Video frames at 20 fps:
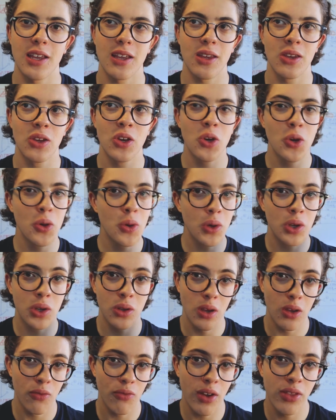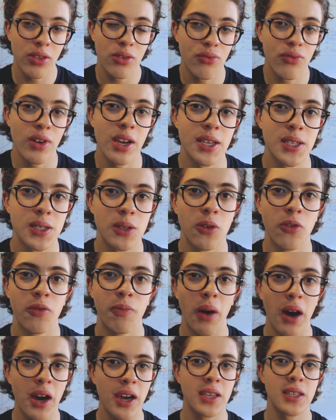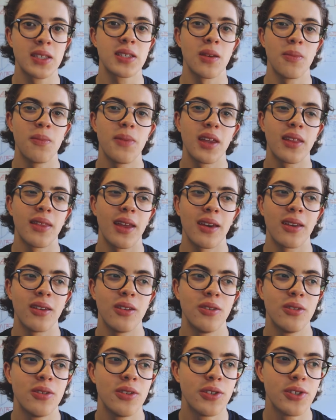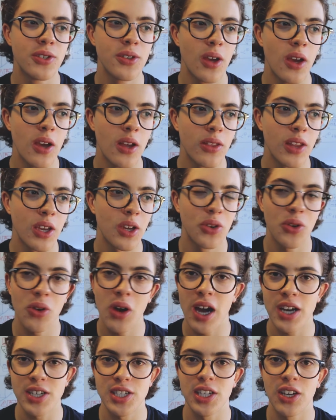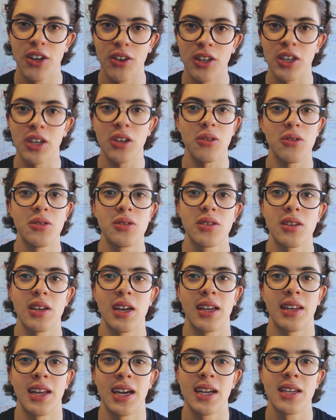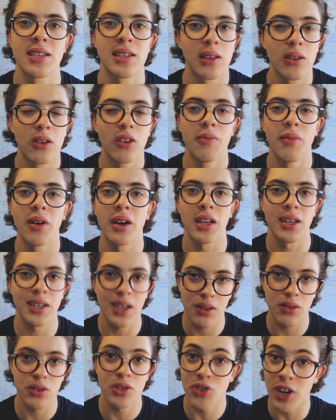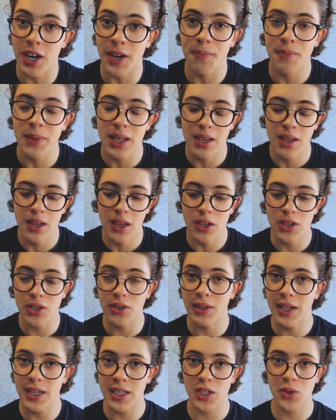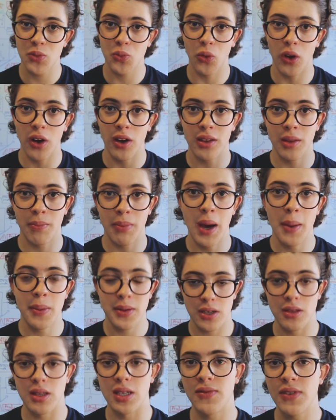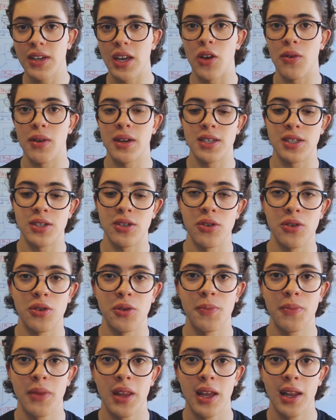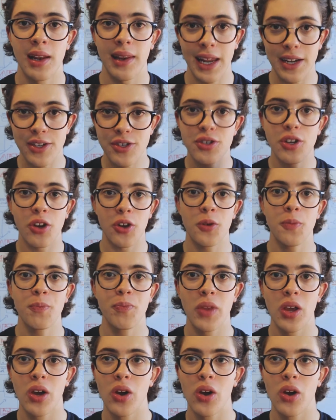you run the risk of buying something that you're not actually going to use, and that is a lot of money down the drain. So that's why the purpose of this video is to let you know